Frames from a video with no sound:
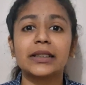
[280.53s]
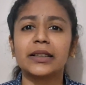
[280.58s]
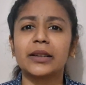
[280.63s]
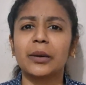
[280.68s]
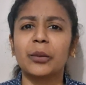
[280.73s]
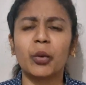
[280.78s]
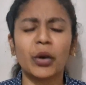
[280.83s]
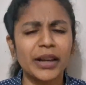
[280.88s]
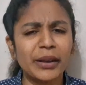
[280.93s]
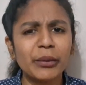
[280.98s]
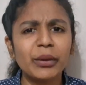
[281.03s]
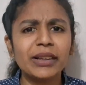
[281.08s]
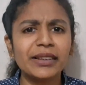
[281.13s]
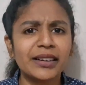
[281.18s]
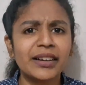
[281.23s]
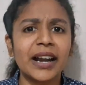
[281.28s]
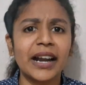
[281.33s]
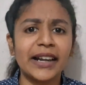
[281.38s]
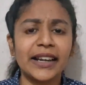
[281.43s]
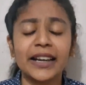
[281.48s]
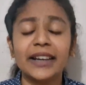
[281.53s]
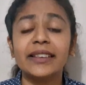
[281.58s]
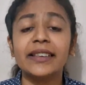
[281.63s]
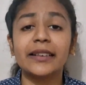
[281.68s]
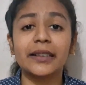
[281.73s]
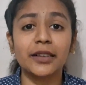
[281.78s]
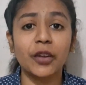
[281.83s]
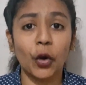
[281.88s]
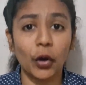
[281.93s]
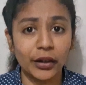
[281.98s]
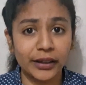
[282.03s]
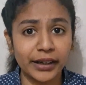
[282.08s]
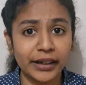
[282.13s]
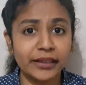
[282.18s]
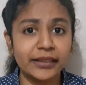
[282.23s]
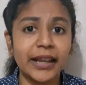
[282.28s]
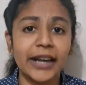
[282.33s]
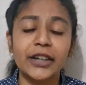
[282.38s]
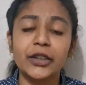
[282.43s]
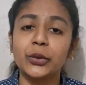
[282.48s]
whatever the
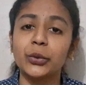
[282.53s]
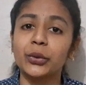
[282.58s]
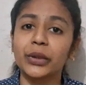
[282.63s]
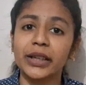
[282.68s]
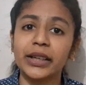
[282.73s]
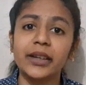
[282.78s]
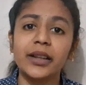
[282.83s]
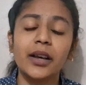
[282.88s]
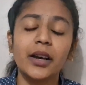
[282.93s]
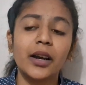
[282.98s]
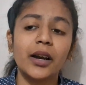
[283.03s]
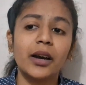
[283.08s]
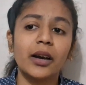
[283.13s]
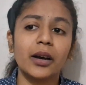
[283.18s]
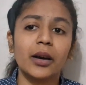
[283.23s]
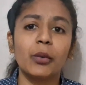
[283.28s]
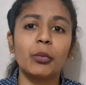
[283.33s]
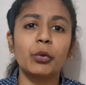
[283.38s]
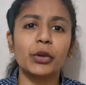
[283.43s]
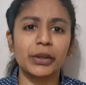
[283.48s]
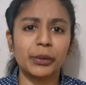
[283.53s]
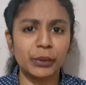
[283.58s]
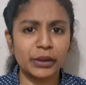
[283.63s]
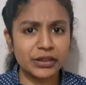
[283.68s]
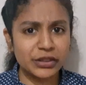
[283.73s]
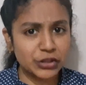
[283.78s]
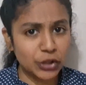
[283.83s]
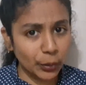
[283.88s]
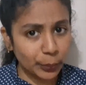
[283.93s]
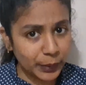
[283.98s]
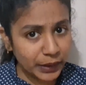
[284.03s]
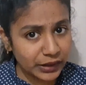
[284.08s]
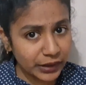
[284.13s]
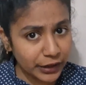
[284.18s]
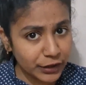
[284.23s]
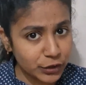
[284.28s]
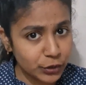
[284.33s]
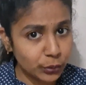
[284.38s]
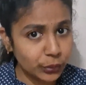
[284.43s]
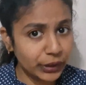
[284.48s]
content that you read, whatever the topic
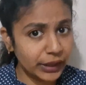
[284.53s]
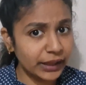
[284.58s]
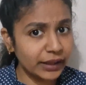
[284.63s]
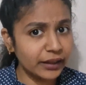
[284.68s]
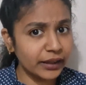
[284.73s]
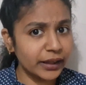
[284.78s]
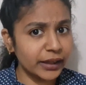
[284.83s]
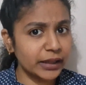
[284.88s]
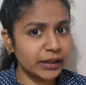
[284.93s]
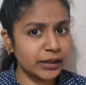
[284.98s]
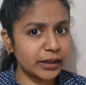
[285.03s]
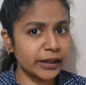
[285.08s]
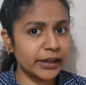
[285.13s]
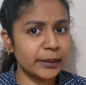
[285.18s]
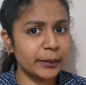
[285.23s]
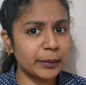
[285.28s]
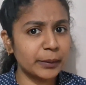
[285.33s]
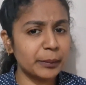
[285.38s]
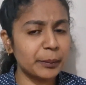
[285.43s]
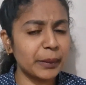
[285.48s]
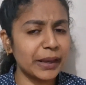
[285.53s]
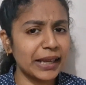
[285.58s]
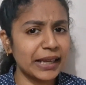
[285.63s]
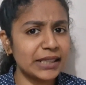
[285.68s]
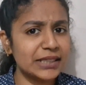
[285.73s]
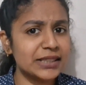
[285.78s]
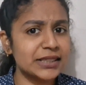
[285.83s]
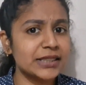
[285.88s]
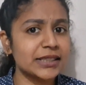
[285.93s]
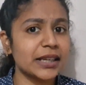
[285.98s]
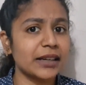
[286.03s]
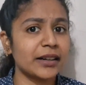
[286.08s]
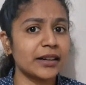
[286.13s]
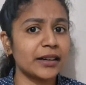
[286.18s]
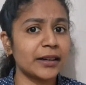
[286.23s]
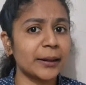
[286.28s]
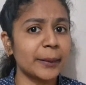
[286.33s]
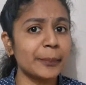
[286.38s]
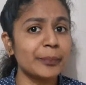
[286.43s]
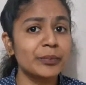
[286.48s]
that you read, it makes
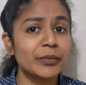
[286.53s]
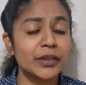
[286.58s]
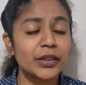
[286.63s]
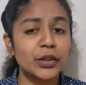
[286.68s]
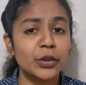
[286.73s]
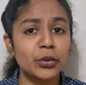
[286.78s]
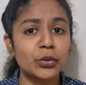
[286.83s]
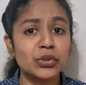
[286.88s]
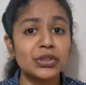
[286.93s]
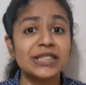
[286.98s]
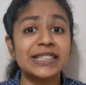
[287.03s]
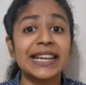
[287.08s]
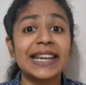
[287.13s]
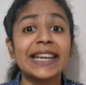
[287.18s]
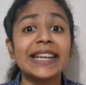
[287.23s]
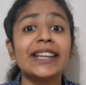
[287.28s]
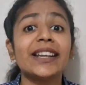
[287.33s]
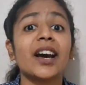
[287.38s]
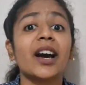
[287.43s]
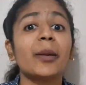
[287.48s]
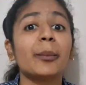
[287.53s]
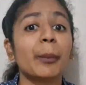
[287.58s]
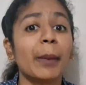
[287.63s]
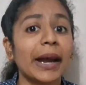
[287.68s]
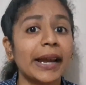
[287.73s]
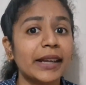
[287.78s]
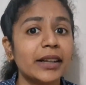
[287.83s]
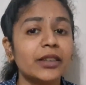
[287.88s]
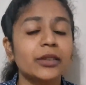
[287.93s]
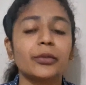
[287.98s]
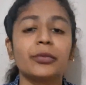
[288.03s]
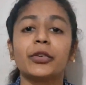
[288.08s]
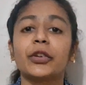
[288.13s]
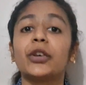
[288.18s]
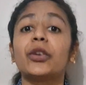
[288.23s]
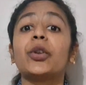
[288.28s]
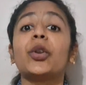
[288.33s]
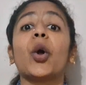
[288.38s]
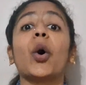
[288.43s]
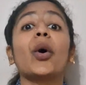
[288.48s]
stay in our mind for
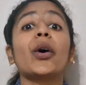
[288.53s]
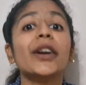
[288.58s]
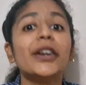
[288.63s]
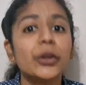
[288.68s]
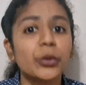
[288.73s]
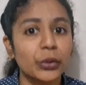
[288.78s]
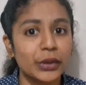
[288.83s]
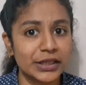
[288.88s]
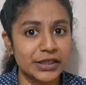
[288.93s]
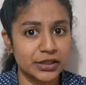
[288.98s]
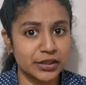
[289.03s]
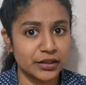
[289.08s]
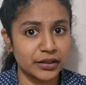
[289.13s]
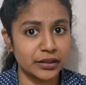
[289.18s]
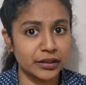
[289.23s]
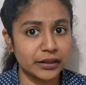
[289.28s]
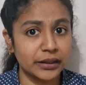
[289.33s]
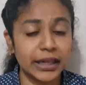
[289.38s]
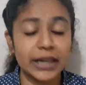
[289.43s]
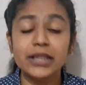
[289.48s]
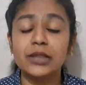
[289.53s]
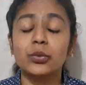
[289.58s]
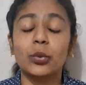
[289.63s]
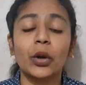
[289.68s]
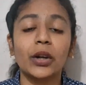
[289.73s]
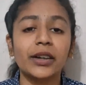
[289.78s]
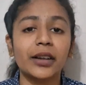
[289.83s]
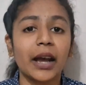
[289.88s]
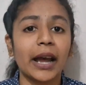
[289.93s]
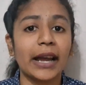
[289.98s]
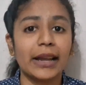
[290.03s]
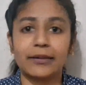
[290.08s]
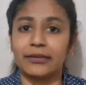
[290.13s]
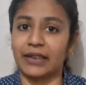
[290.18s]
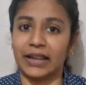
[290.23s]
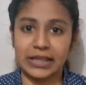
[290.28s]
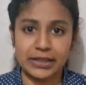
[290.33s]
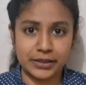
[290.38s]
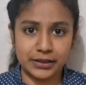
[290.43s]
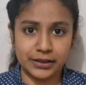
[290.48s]
a longer duration. That's what I
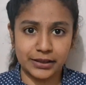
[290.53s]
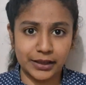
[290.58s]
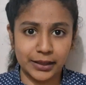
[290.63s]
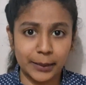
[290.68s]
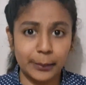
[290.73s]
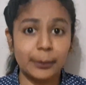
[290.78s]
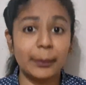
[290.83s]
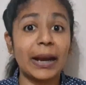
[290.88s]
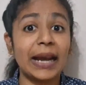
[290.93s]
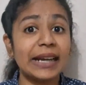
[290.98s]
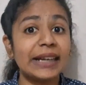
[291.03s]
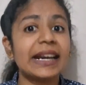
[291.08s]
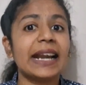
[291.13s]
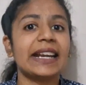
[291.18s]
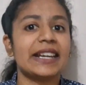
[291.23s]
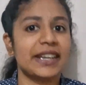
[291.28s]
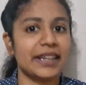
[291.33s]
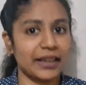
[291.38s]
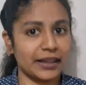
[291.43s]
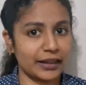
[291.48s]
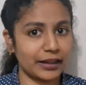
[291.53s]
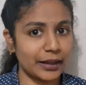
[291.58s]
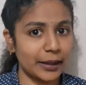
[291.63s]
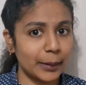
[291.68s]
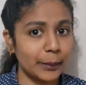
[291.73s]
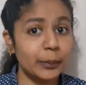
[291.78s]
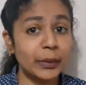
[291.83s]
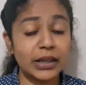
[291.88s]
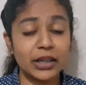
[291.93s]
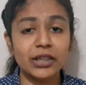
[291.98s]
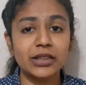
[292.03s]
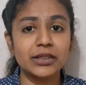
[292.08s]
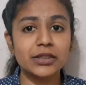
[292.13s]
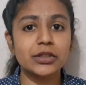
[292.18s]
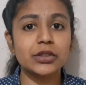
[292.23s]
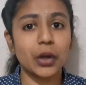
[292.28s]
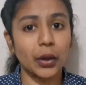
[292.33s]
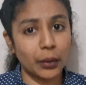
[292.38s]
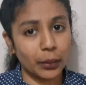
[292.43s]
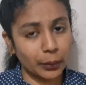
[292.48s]
felt by writing.
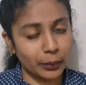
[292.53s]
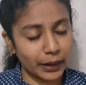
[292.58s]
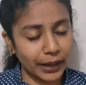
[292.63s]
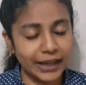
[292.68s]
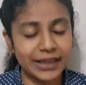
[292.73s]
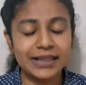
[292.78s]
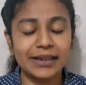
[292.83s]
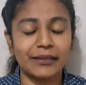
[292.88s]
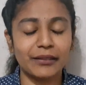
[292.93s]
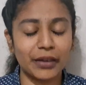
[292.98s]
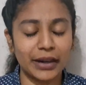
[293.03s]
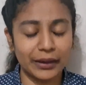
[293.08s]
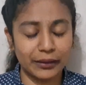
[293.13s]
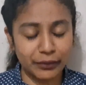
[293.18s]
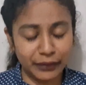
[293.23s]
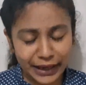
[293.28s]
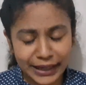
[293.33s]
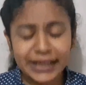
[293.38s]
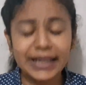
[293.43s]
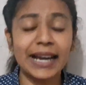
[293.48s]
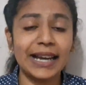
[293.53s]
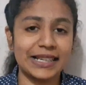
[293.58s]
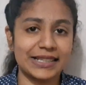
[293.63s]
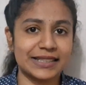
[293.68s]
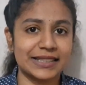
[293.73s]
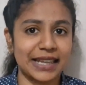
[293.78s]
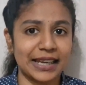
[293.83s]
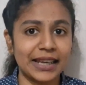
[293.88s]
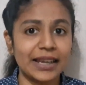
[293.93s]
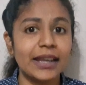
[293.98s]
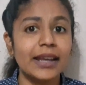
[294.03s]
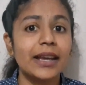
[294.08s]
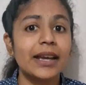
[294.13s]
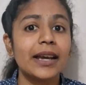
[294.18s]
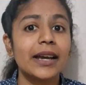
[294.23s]
Because why I say,